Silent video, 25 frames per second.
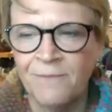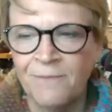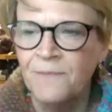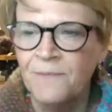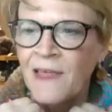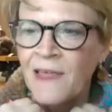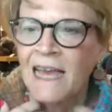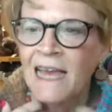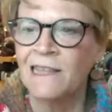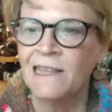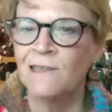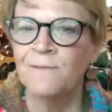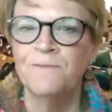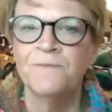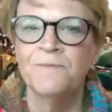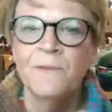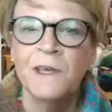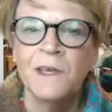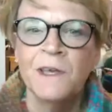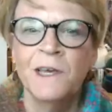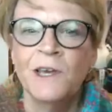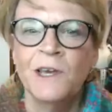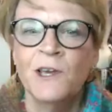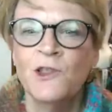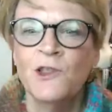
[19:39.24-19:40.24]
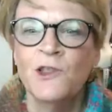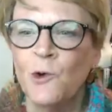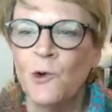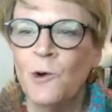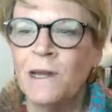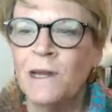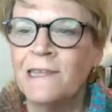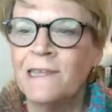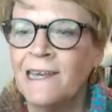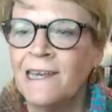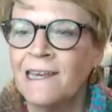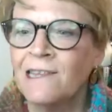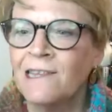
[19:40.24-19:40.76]
Thanks.
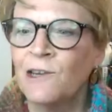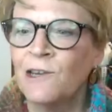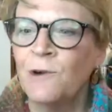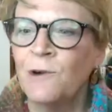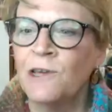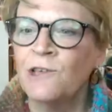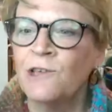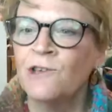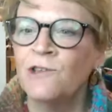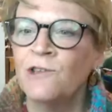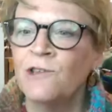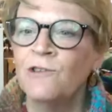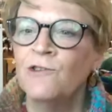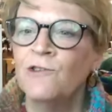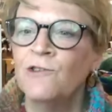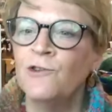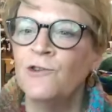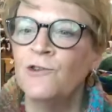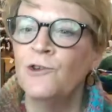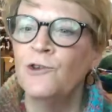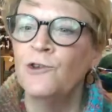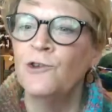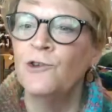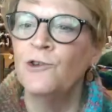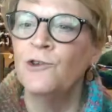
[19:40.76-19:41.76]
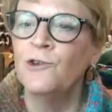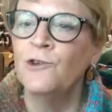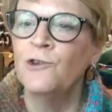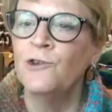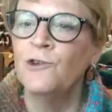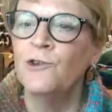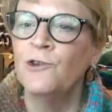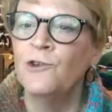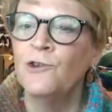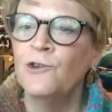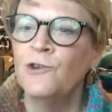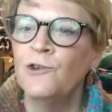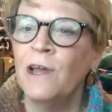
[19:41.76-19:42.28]
Joyce has a question. Do you
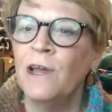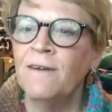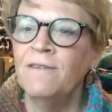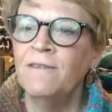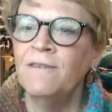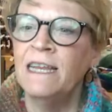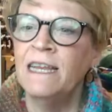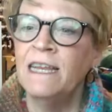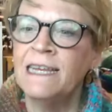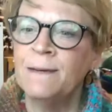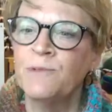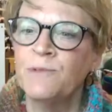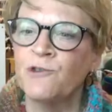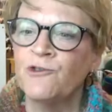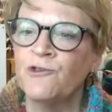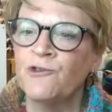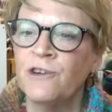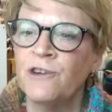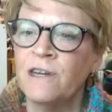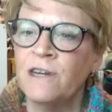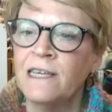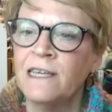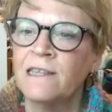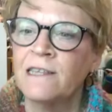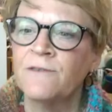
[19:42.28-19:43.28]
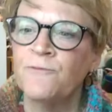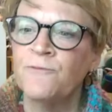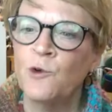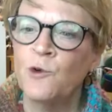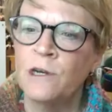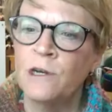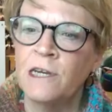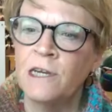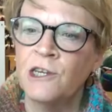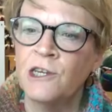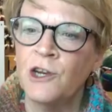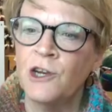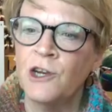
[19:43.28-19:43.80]
or tricks for
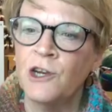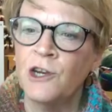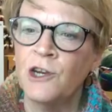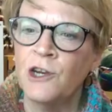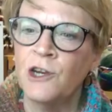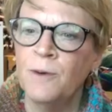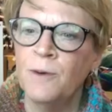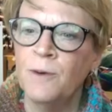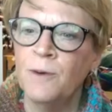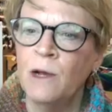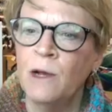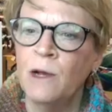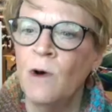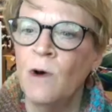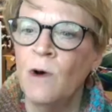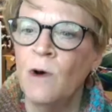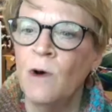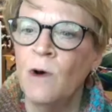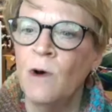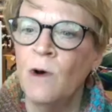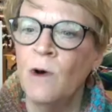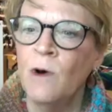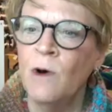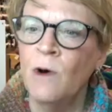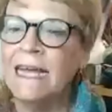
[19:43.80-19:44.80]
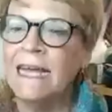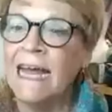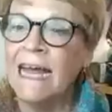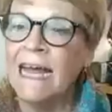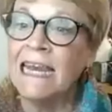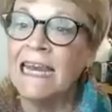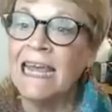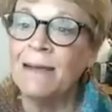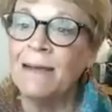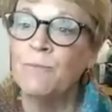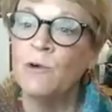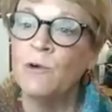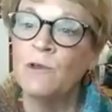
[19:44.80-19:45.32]
determining what fiber an
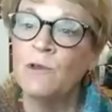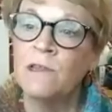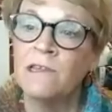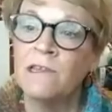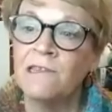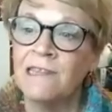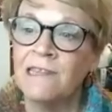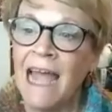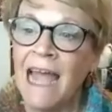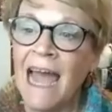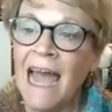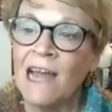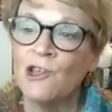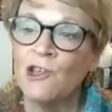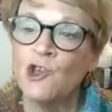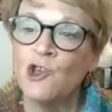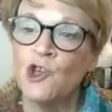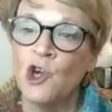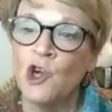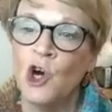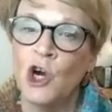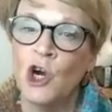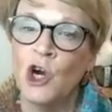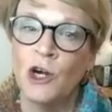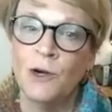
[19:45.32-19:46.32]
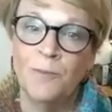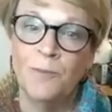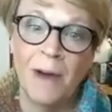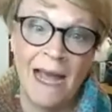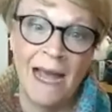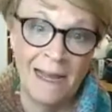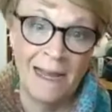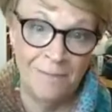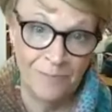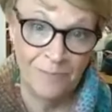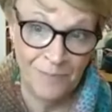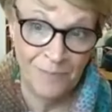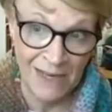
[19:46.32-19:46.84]
unlabeled stash yarn
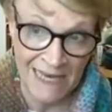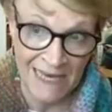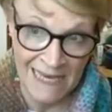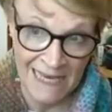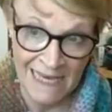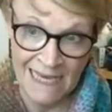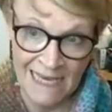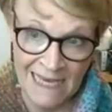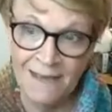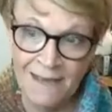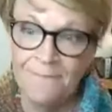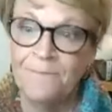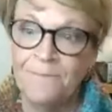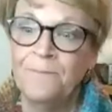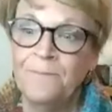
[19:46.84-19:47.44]
might be.